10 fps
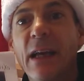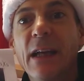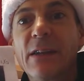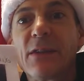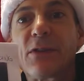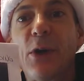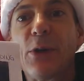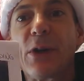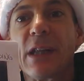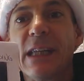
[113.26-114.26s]
just go
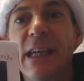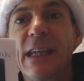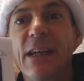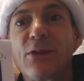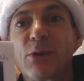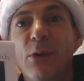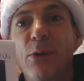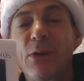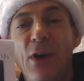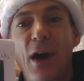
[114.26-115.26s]
to the link, get your
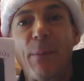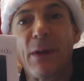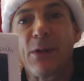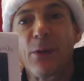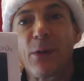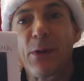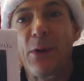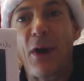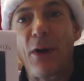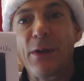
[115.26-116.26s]
own copy, do a
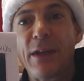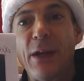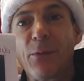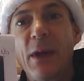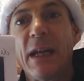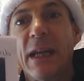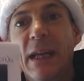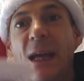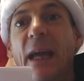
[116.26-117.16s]
little holiday reading